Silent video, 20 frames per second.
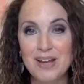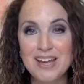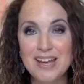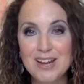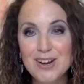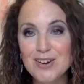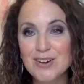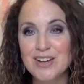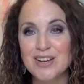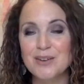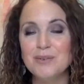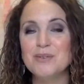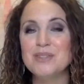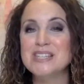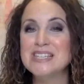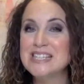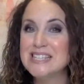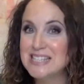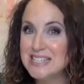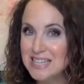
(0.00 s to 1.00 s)
hear you. And
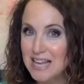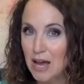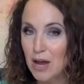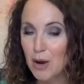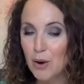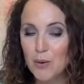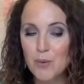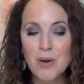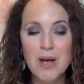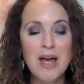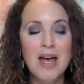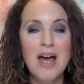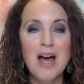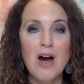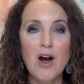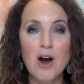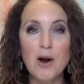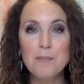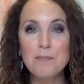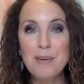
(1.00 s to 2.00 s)
so
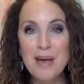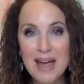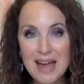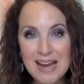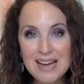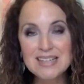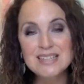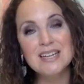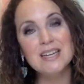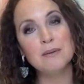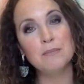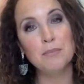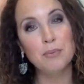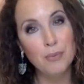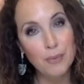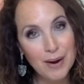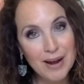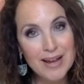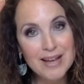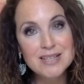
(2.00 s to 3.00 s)
our Paint and
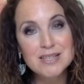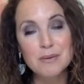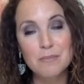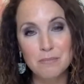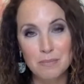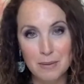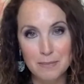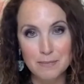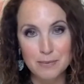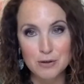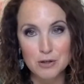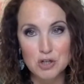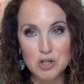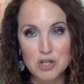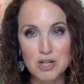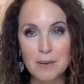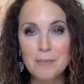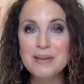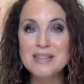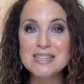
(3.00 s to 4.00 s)
Praise
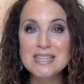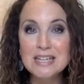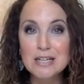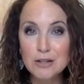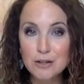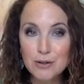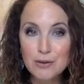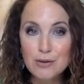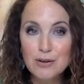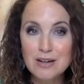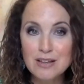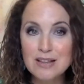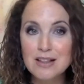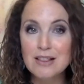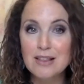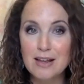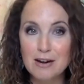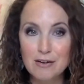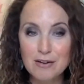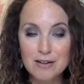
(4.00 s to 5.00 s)
membership, it's included in the
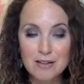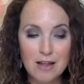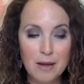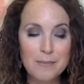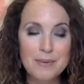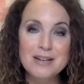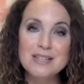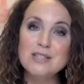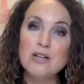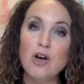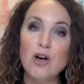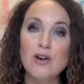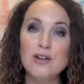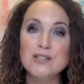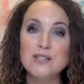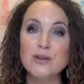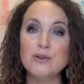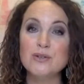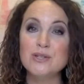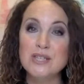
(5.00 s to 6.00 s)
lettering club, but it's
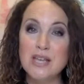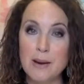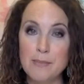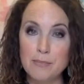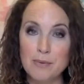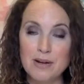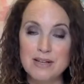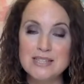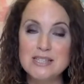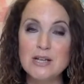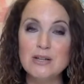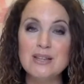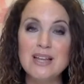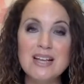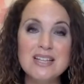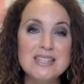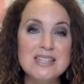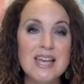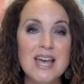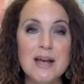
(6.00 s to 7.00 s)
also separate. So
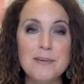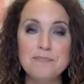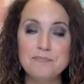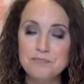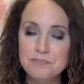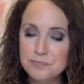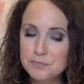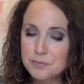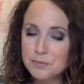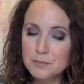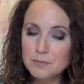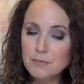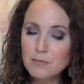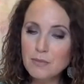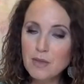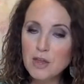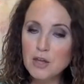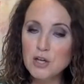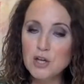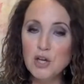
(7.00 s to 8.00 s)
let's say
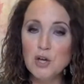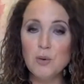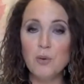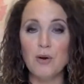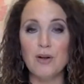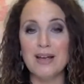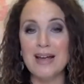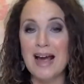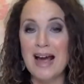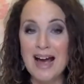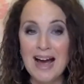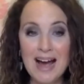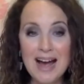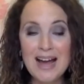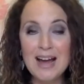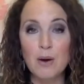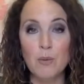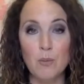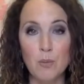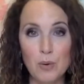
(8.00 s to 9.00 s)
you are like,
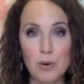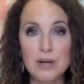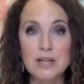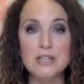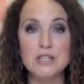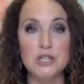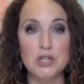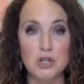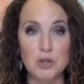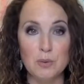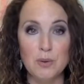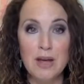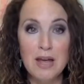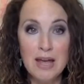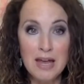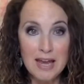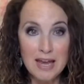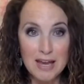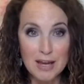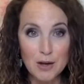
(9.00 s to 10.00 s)
I want to
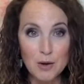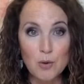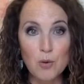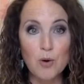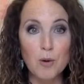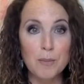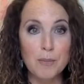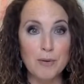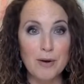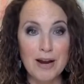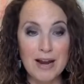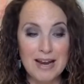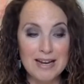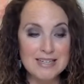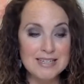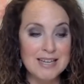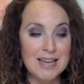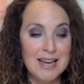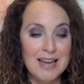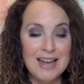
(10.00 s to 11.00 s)

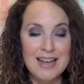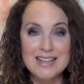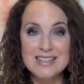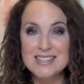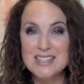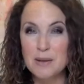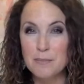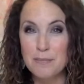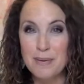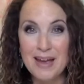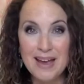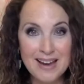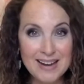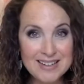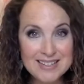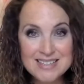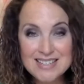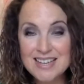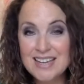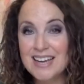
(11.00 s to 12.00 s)
incorporate some
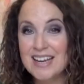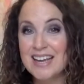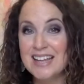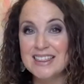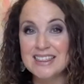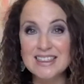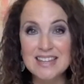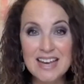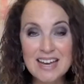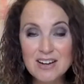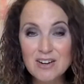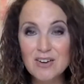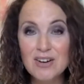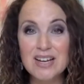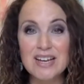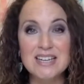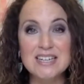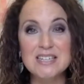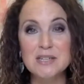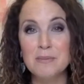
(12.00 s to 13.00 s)
painting and
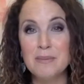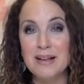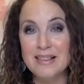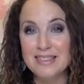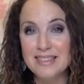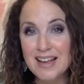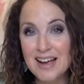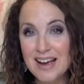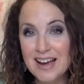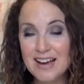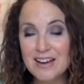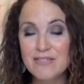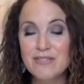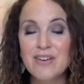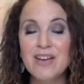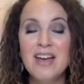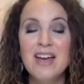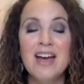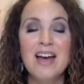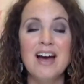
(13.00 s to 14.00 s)
lettering into my life,
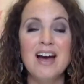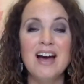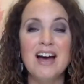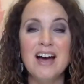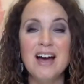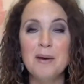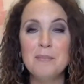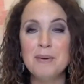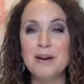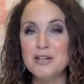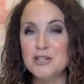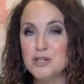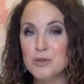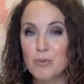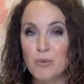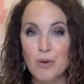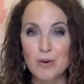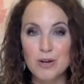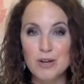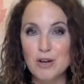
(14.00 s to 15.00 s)
but I just
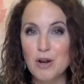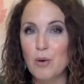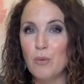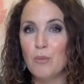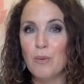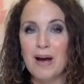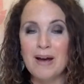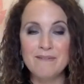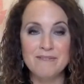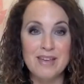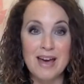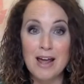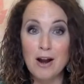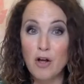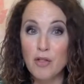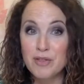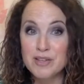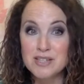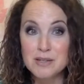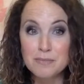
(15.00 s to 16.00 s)
want, I've got
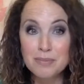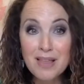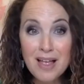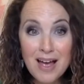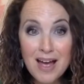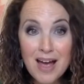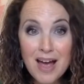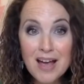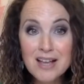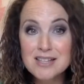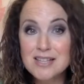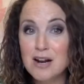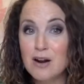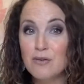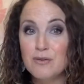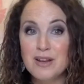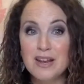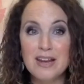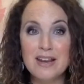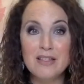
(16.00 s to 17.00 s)
all the supplies. I
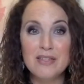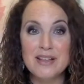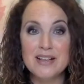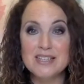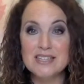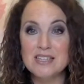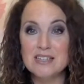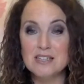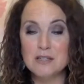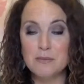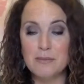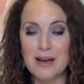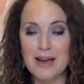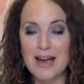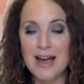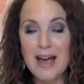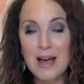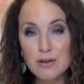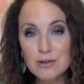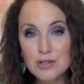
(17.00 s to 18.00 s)
don't need anything sent to my
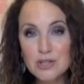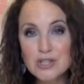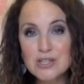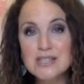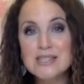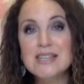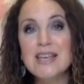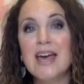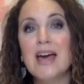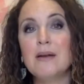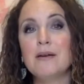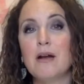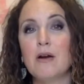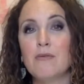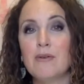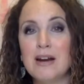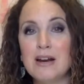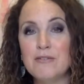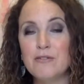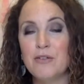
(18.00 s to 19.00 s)
house just yet. Not
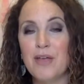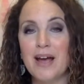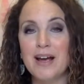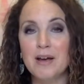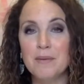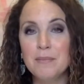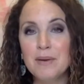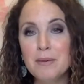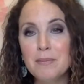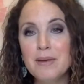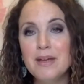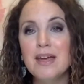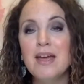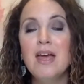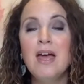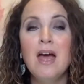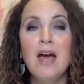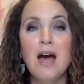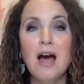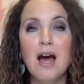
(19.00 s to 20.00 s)
ready for that commitment,
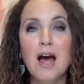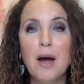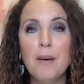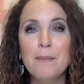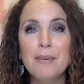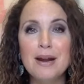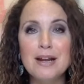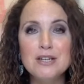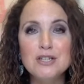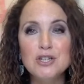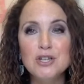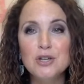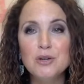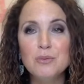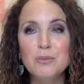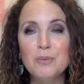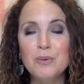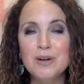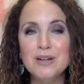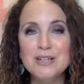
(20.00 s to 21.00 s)
but I do
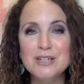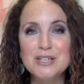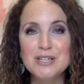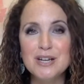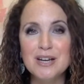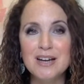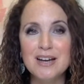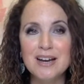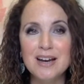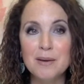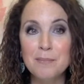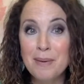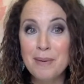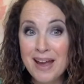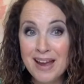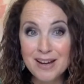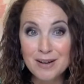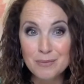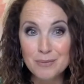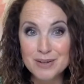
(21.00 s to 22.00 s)
want to
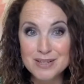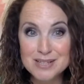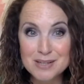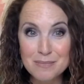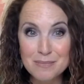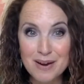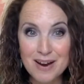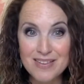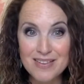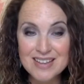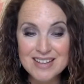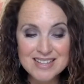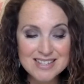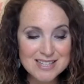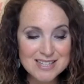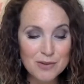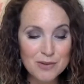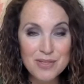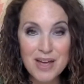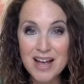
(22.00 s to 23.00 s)
paint once a month. And
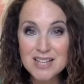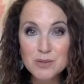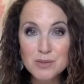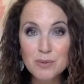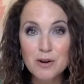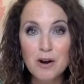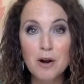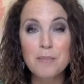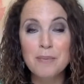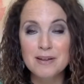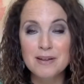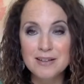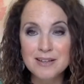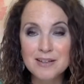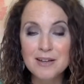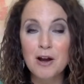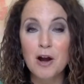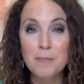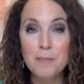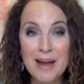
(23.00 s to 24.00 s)
so that's what our
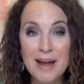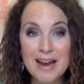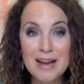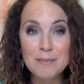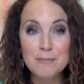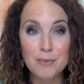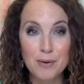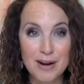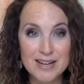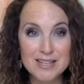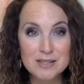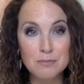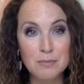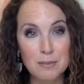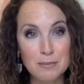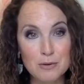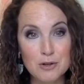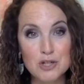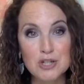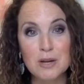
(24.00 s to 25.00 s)
our Paint and Praise
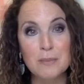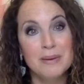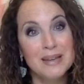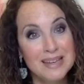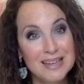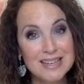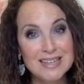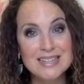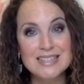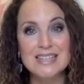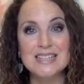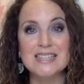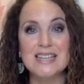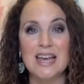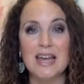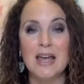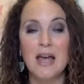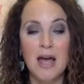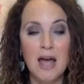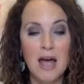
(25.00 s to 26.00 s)
membership is. It's a